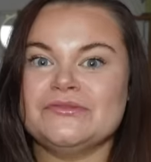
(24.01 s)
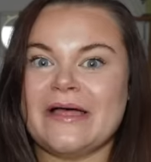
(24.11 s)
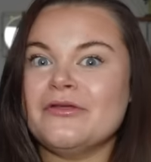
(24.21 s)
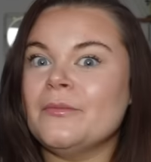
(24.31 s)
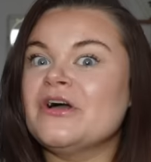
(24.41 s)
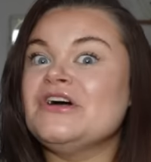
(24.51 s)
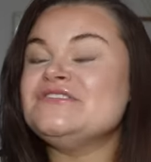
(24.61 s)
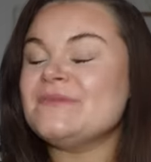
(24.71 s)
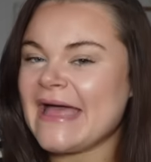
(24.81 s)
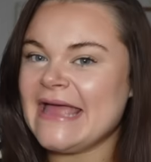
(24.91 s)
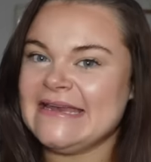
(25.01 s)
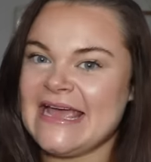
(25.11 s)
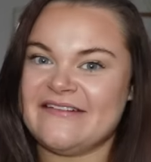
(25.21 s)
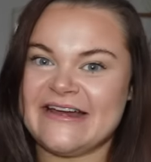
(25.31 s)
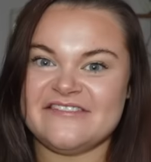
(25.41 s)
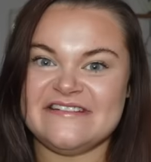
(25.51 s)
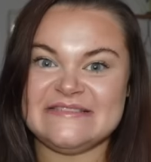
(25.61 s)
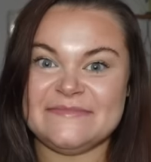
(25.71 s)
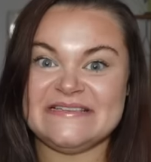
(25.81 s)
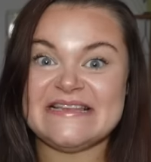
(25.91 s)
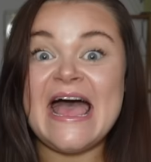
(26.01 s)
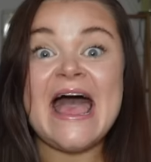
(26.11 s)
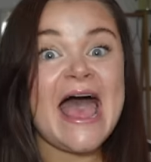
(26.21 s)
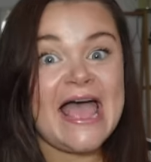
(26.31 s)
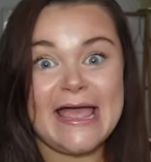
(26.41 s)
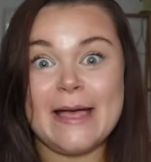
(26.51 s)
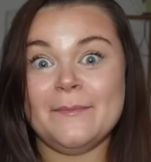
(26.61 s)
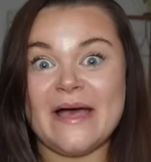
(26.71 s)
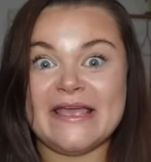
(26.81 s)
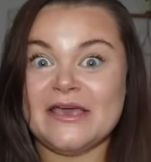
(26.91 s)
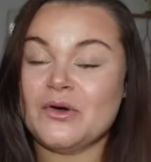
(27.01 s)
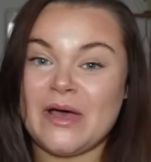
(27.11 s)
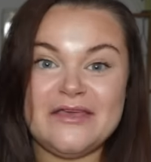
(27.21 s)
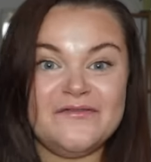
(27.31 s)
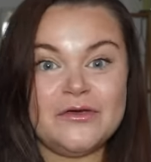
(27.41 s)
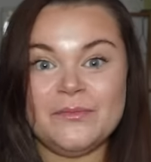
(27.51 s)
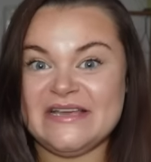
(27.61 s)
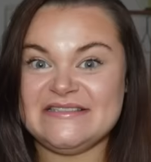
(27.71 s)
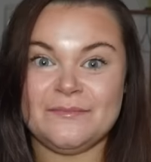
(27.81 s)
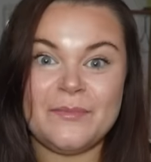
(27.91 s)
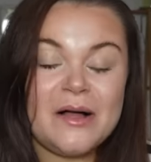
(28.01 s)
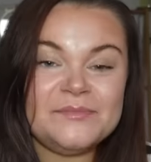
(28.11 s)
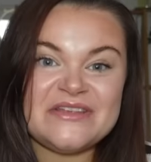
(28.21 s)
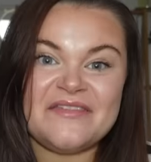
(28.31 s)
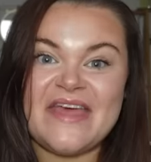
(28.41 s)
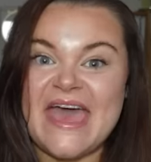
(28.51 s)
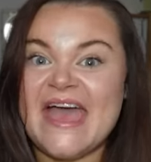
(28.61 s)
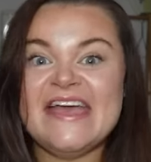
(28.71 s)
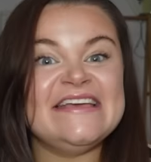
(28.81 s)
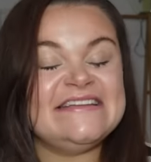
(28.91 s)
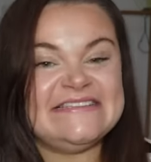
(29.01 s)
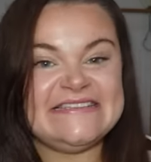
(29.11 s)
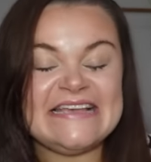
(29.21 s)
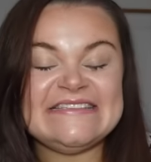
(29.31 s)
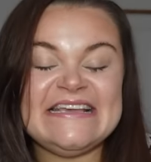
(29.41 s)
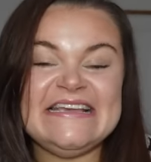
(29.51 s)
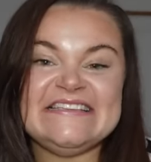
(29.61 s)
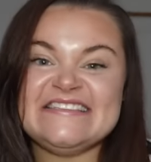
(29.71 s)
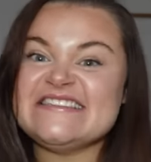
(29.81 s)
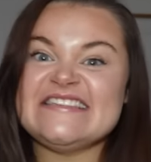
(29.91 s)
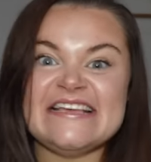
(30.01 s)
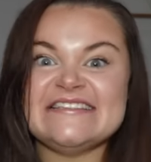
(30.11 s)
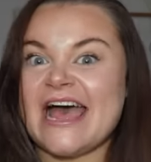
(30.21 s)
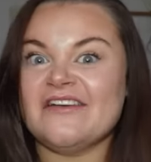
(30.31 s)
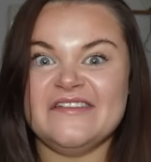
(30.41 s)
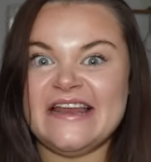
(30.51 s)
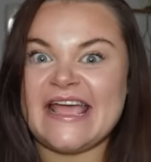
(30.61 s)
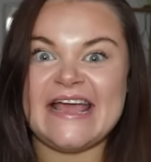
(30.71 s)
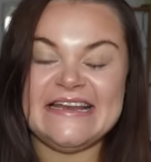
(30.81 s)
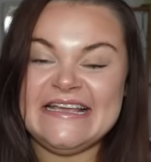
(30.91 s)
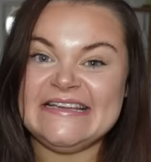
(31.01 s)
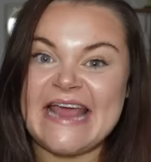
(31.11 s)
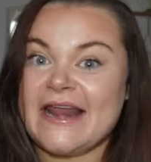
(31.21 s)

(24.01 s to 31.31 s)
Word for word: So I thought because we're getting near at Christmas, I am buying quite a few bits and bobs on there, necessities, just things that I feel like I need.